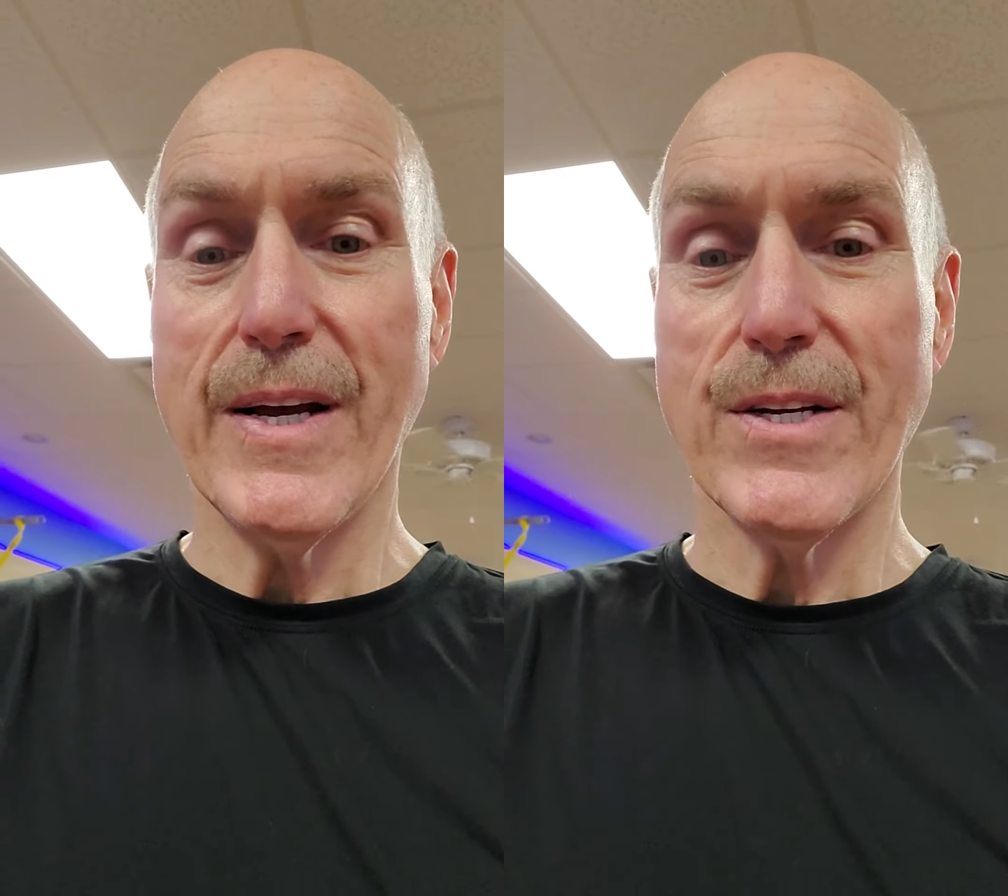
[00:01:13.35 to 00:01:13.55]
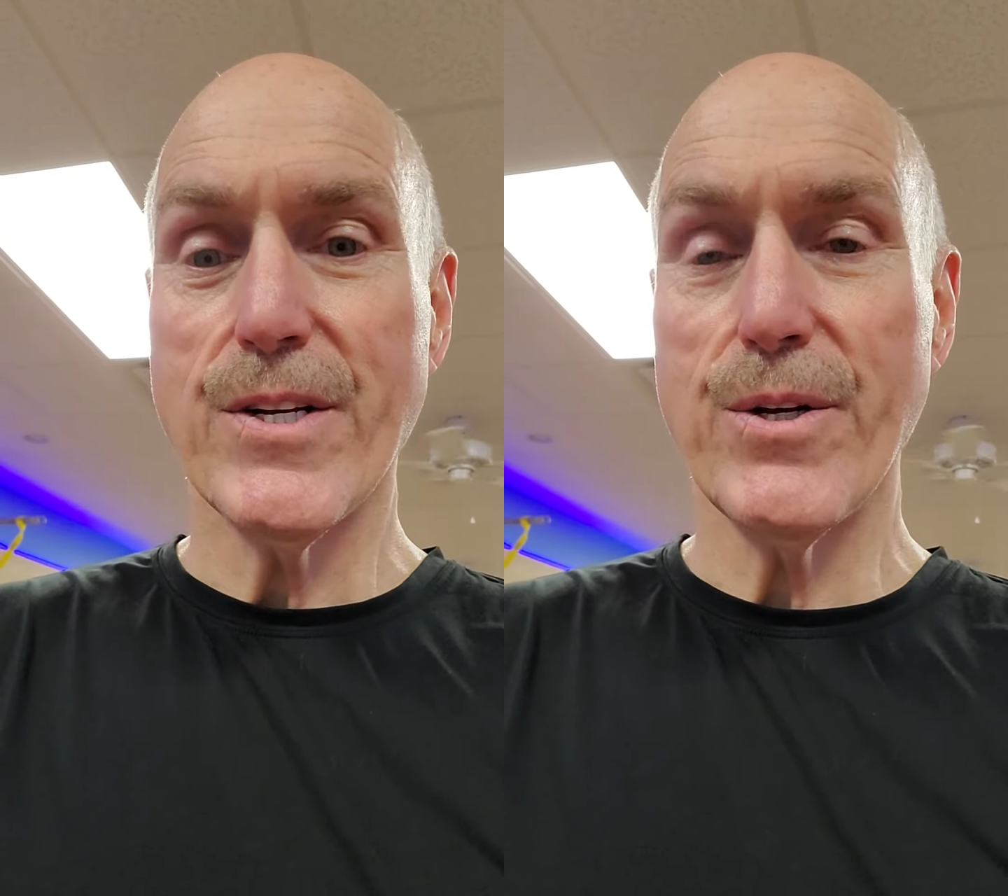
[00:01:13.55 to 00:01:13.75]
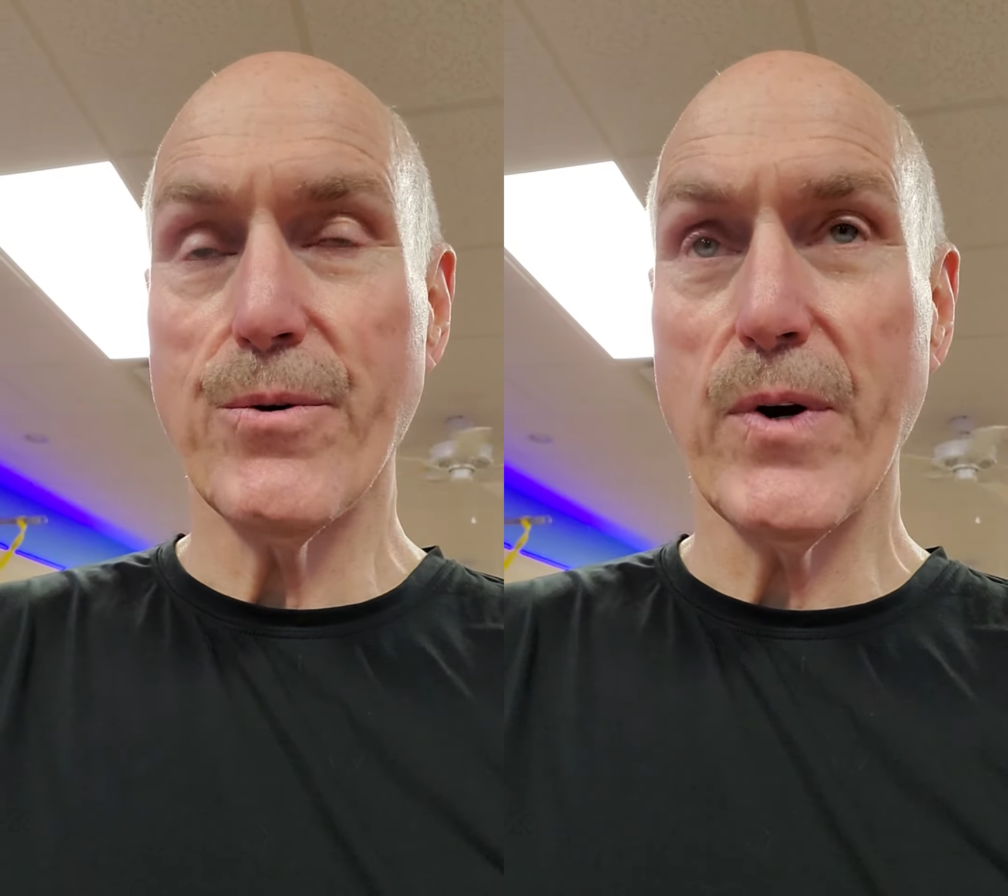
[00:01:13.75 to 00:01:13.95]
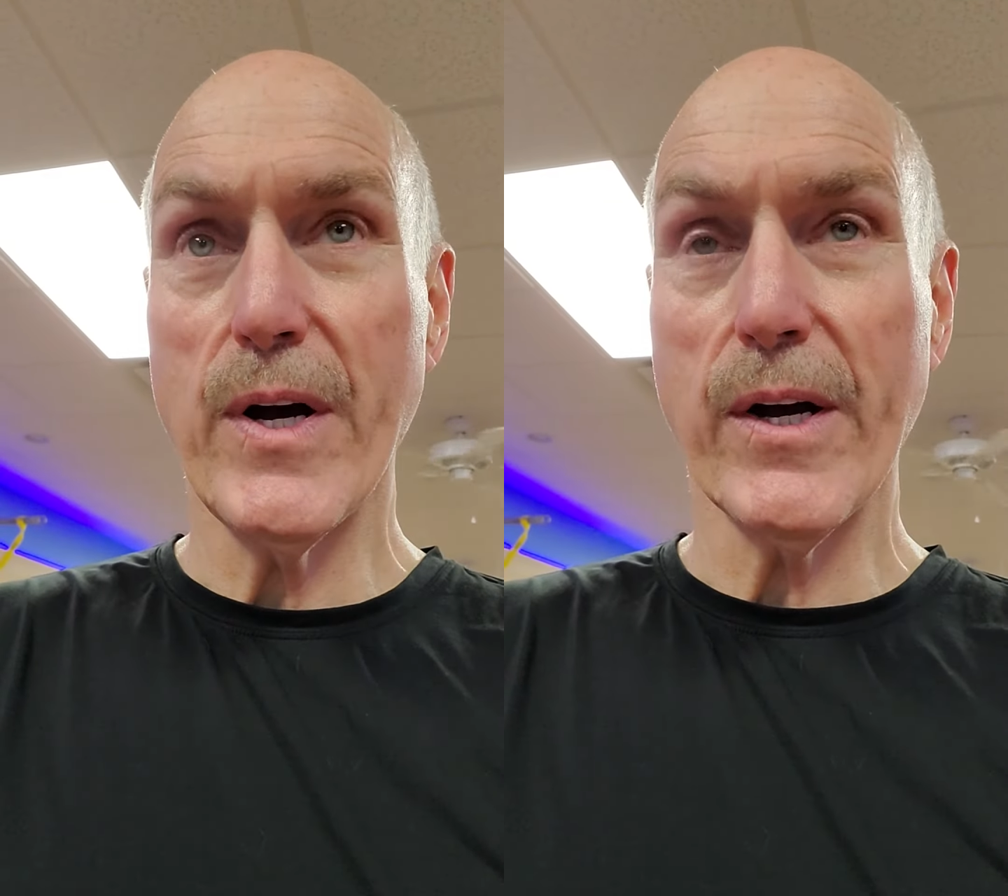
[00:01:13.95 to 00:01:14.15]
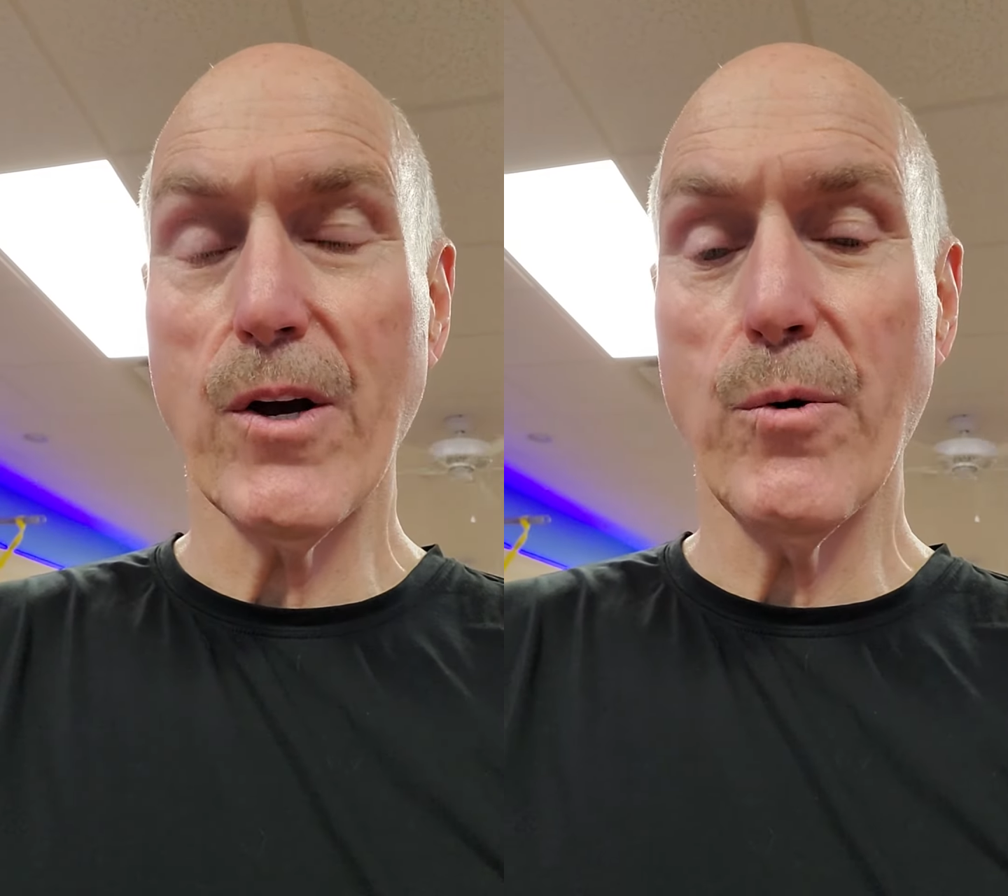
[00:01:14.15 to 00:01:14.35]
to uh,
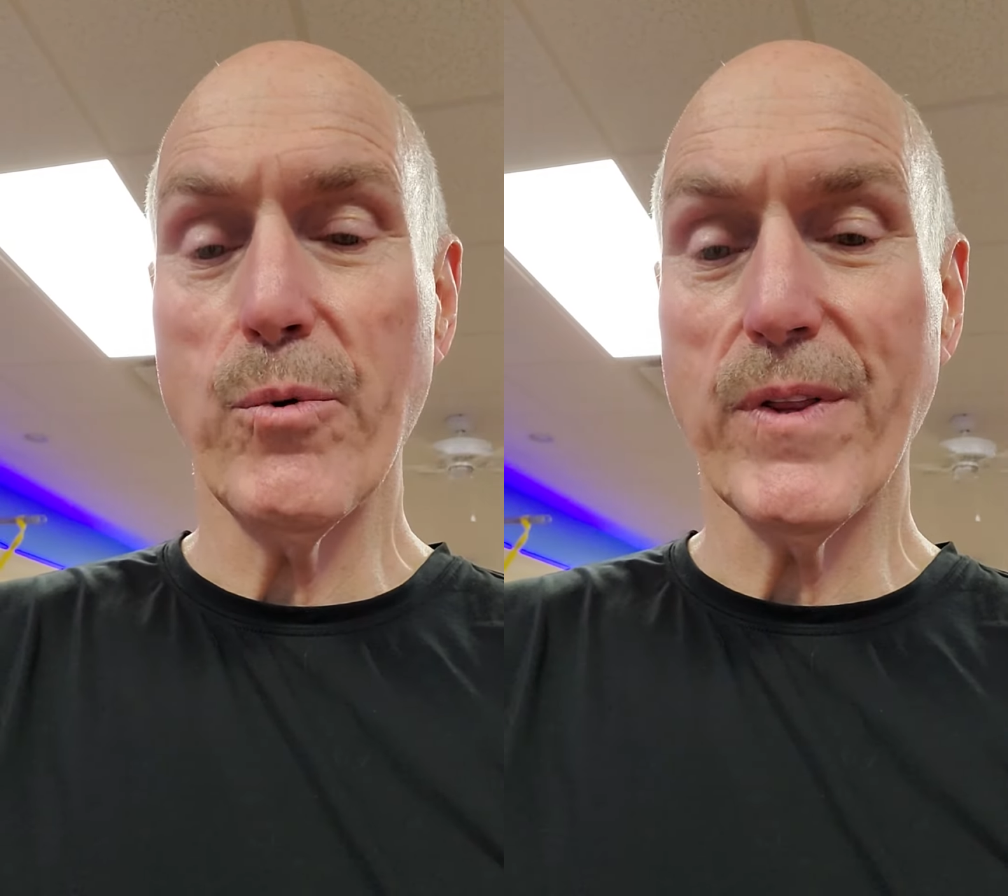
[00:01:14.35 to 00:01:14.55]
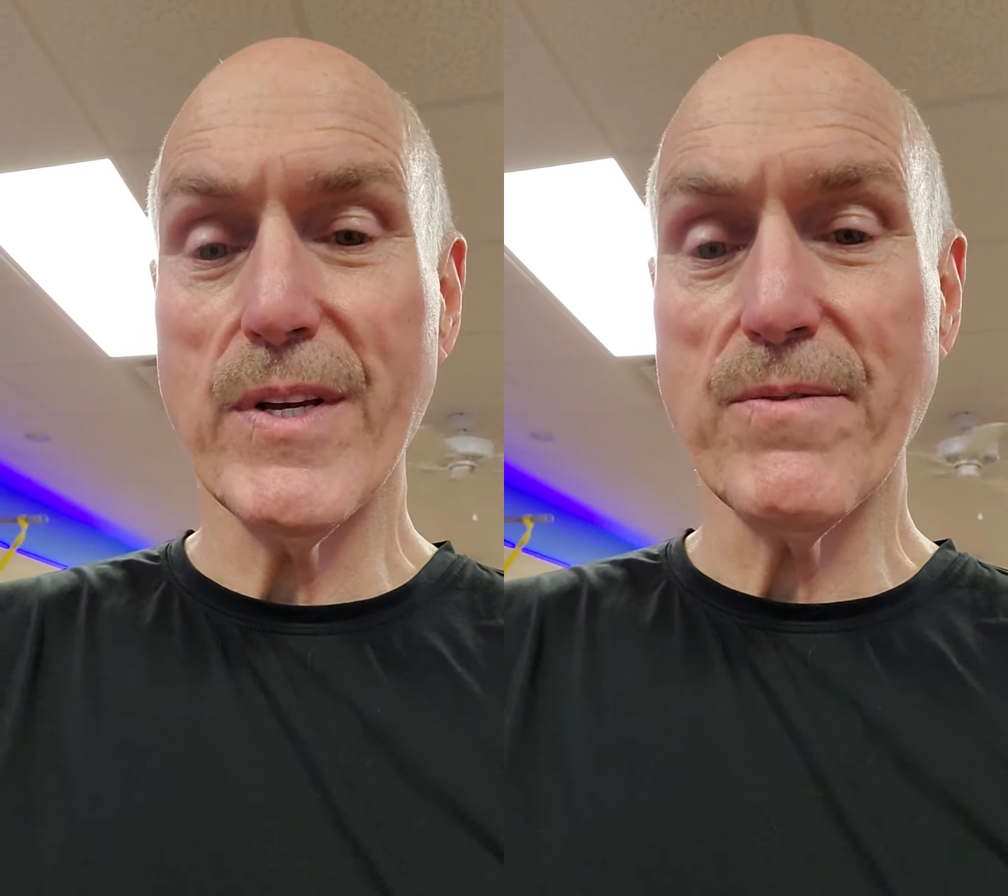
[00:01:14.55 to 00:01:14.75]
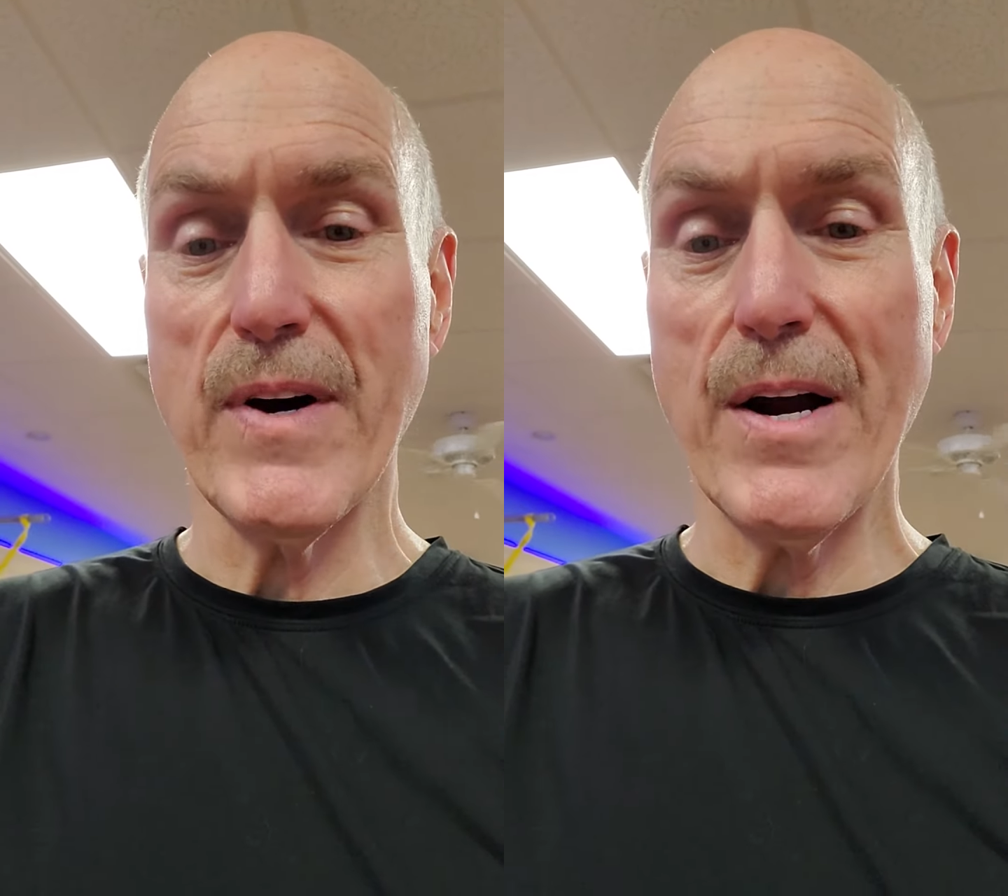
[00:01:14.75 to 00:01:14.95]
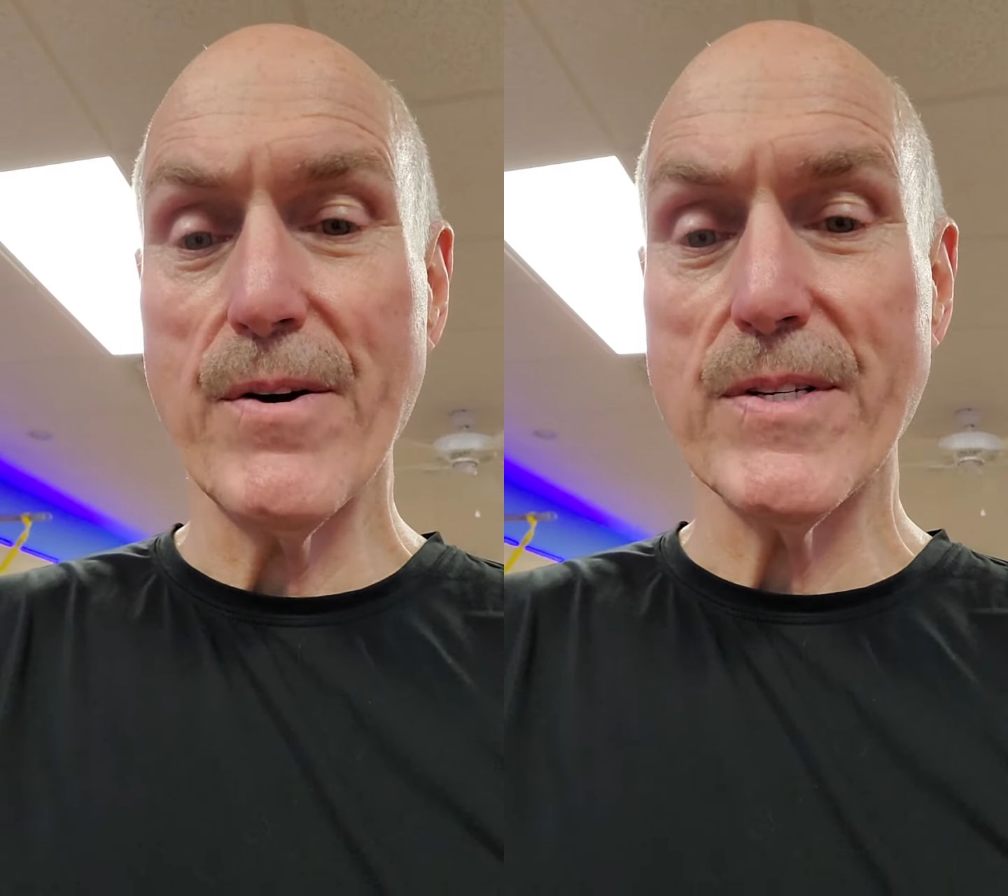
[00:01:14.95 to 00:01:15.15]
cope with this virus